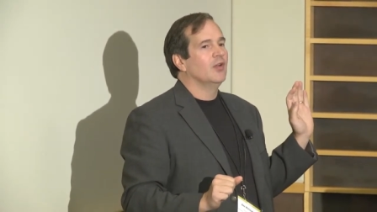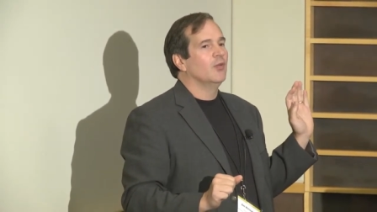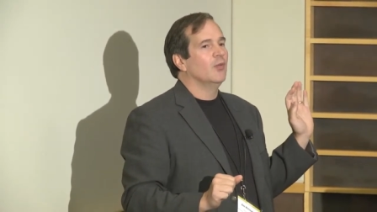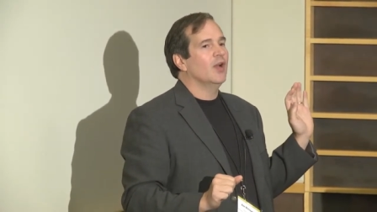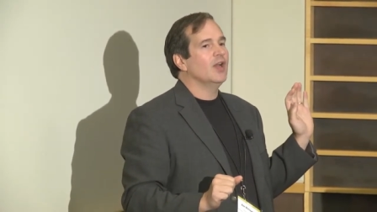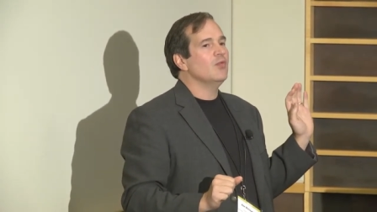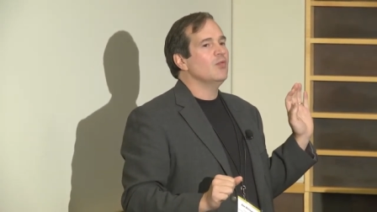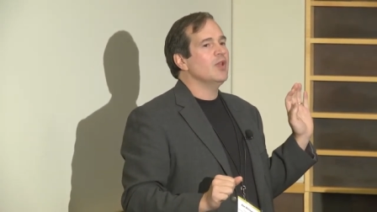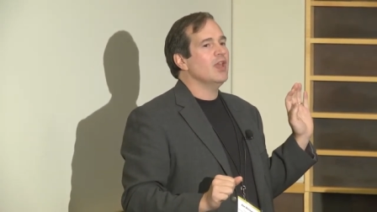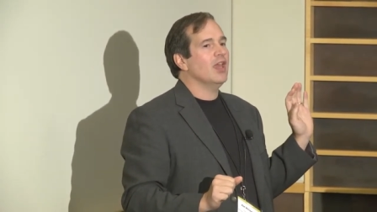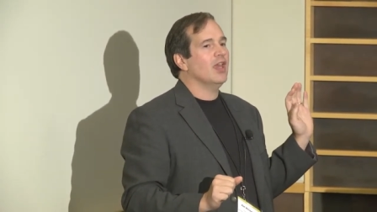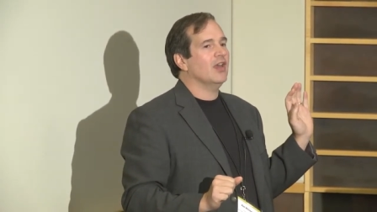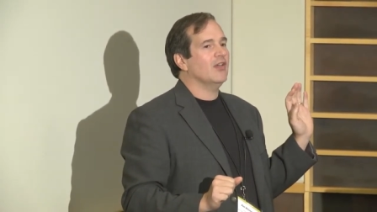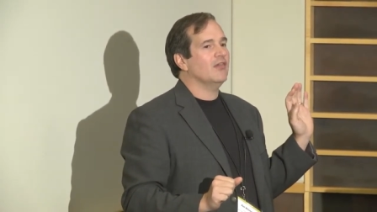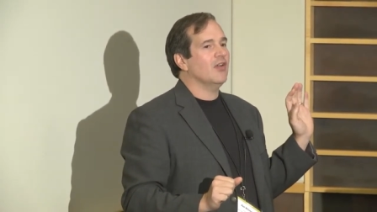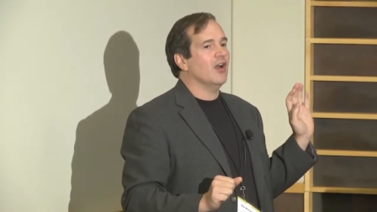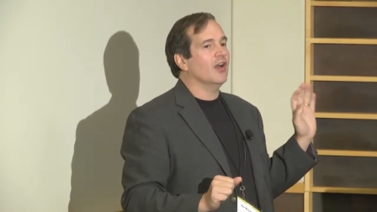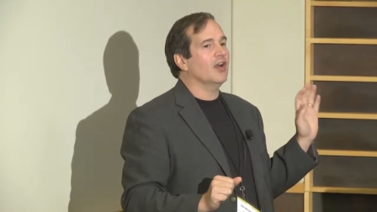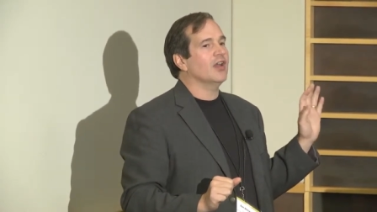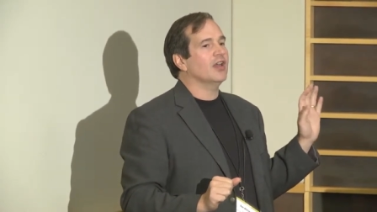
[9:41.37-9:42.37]
when we
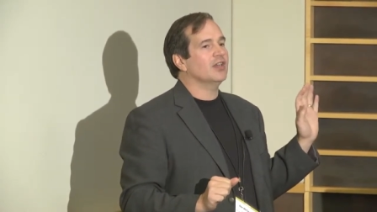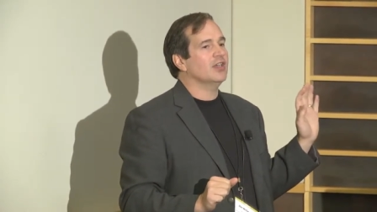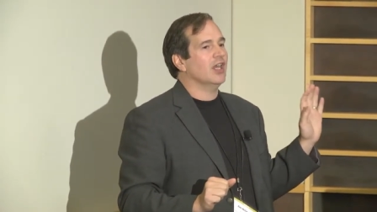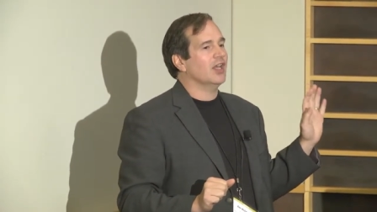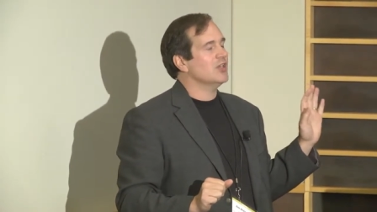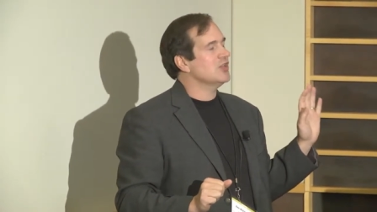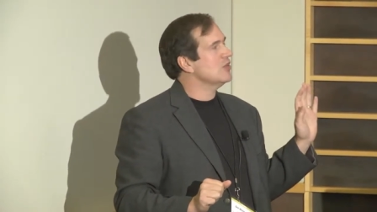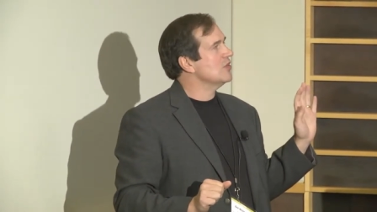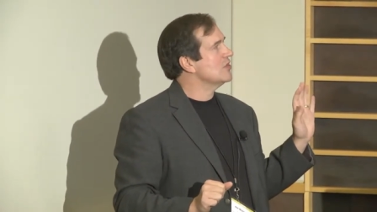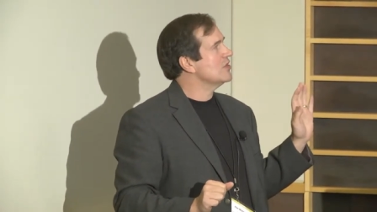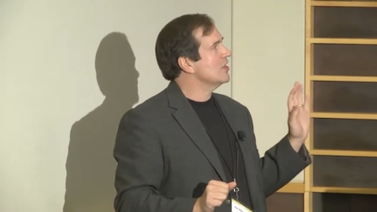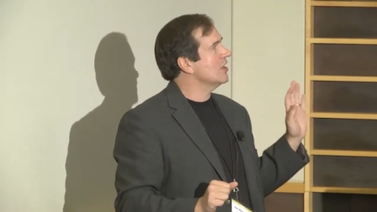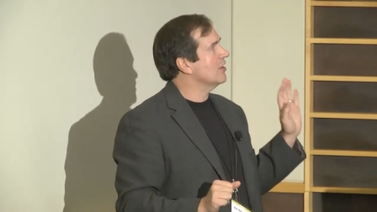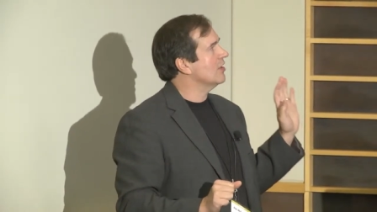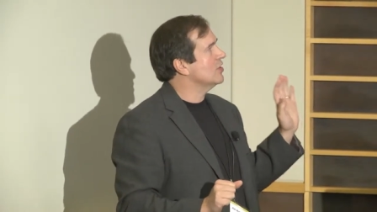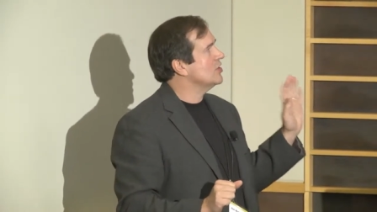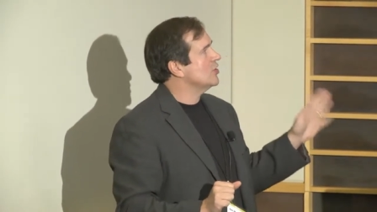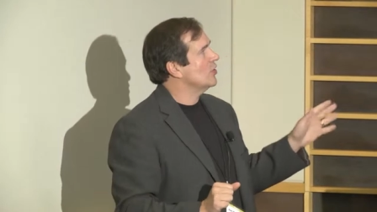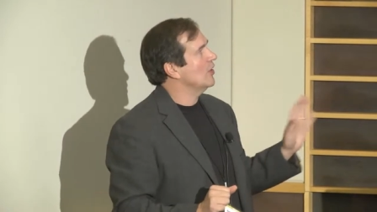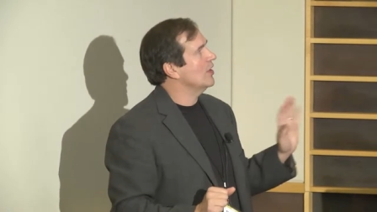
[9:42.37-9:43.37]
have architectures that
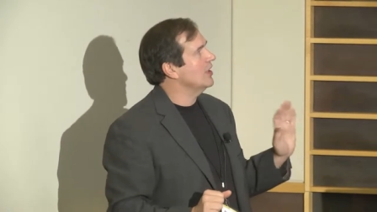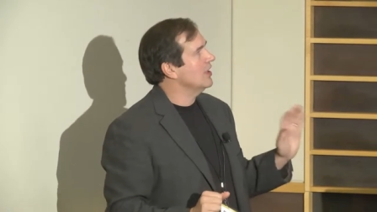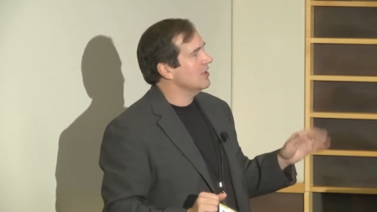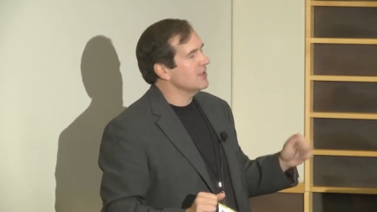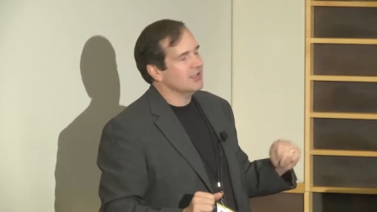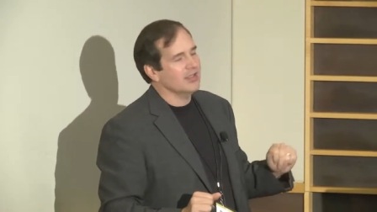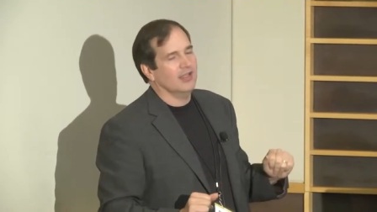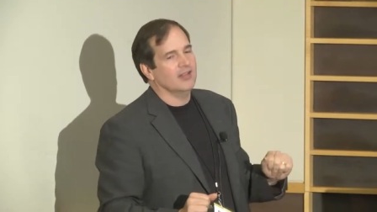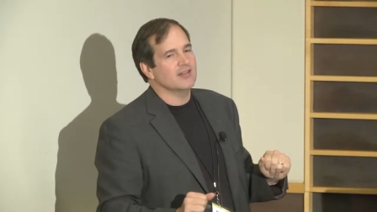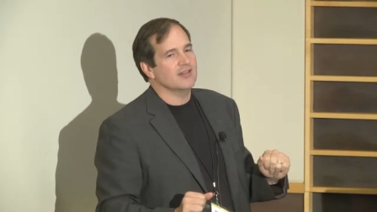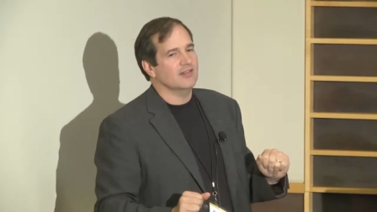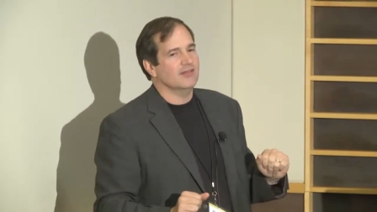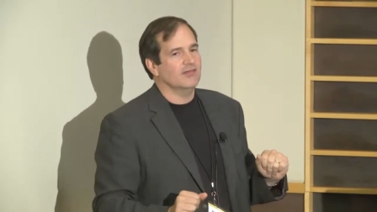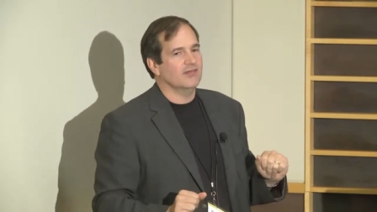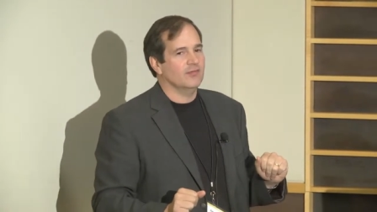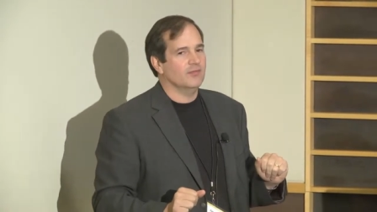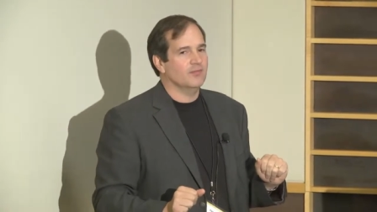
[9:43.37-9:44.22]
are join intensive.